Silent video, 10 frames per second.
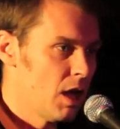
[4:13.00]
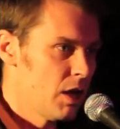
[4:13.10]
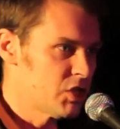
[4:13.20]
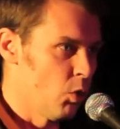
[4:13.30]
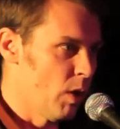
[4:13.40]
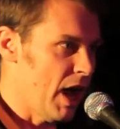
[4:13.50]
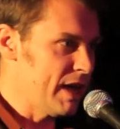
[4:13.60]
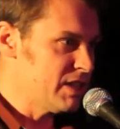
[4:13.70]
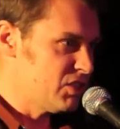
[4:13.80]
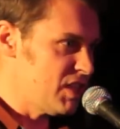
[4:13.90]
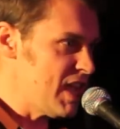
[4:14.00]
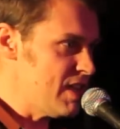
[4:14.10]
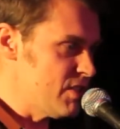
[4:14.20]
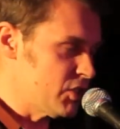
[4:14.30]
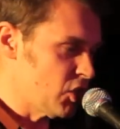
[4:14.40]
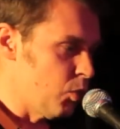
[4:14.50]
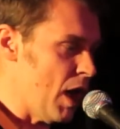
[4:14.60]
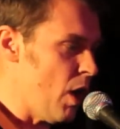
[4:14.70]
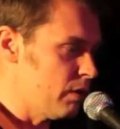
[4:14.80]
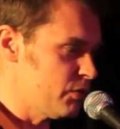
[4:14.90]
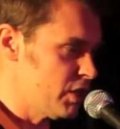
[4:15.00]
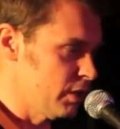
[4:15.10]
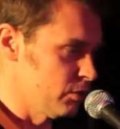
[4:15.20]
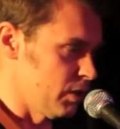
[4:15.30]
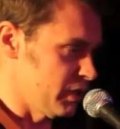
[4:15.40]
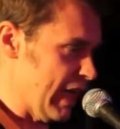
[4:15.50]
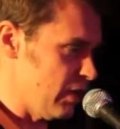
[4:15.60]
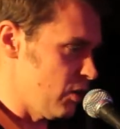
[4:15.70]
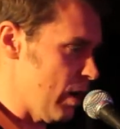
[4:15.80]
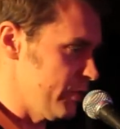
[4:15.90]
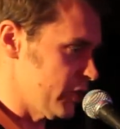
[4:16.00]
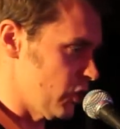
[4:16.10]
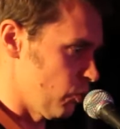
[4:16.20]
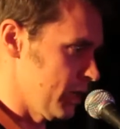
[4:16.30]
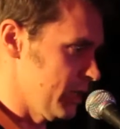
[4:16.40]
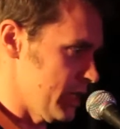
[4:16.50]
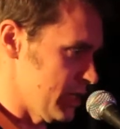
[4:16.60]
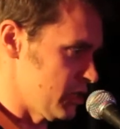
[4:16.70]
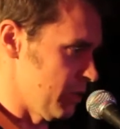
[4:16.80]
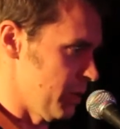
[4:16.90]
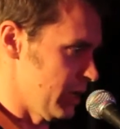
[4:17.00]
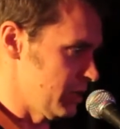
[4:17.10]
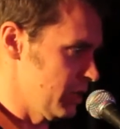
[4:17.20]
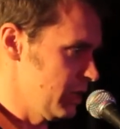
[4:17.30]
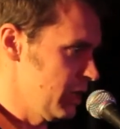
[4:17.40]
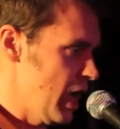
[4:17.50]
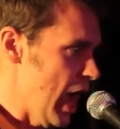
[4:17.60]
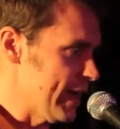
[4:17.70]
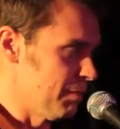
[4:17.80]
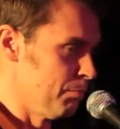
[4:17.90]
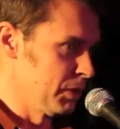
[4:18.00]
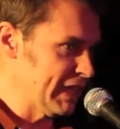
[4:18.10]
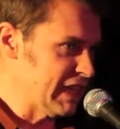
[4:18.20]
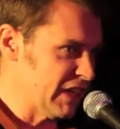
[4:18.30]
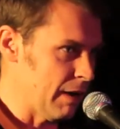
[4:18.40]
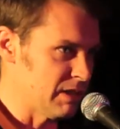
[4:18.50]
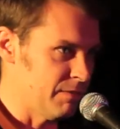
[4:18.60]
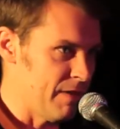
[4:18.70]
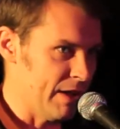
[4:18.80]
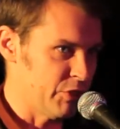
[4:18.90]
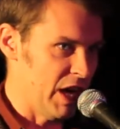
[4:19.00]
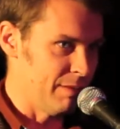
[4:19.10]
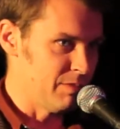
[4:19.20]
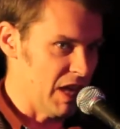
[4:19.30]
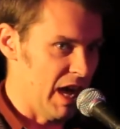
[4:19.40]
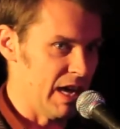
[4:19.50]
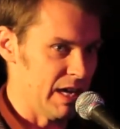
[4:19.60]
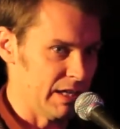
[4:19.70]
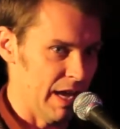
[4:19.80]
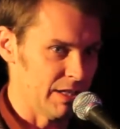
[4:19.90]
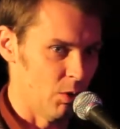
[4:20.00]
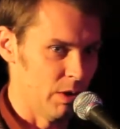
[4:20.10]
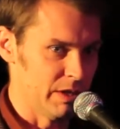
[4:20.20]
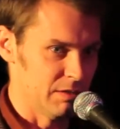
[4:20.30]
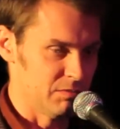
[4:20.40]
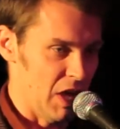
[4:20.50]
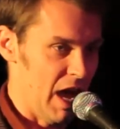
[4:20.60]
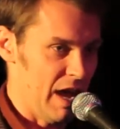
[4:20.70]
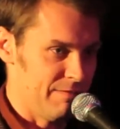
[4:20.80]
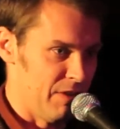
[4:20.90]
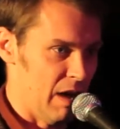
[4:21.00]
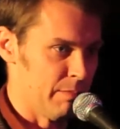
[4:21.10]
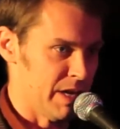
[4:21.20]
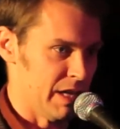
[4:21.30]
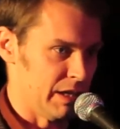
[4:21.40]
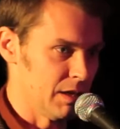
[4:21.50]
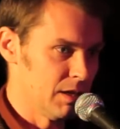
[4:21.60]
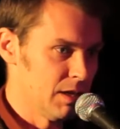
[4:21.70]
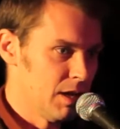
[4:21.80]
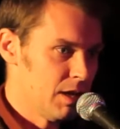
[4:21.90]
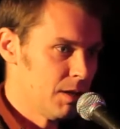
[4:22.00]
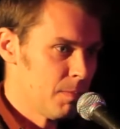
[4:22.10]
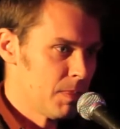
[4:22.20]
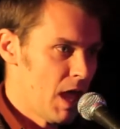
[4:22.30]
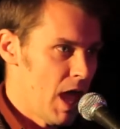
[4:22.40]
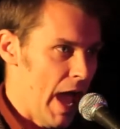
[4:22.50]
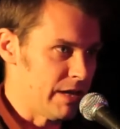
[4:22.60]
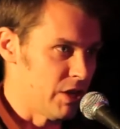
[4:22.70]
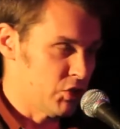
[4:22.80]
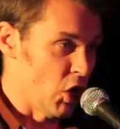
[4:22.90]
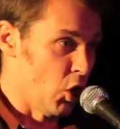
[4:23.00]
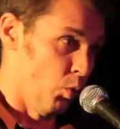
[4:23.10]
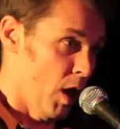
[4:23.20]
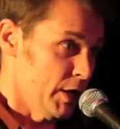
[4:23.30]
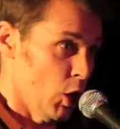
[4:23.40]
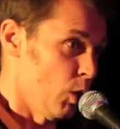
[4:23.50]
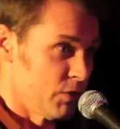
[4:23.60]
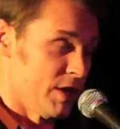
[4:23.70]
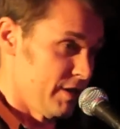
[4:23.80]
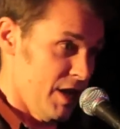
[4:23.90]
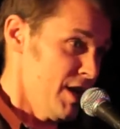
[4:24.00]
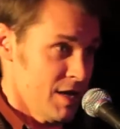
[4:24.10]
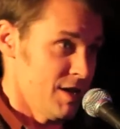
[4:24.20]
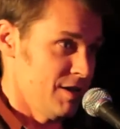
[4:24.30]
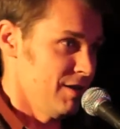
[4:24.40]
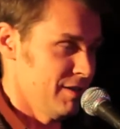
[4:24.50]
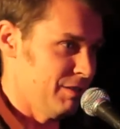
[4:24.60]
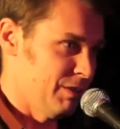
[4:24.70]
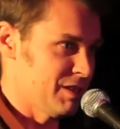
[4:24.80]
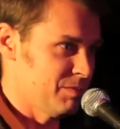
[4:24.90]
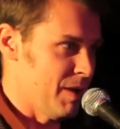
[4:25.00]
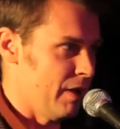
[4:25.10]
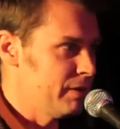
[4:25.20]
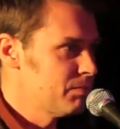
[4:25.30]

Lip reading: So when I see this crowd of children gathered around the gorilla exhibit, I completely forget about the fact that I'm dying and going to die vomiting, and just go running over there. Yeah, let's see what this is about.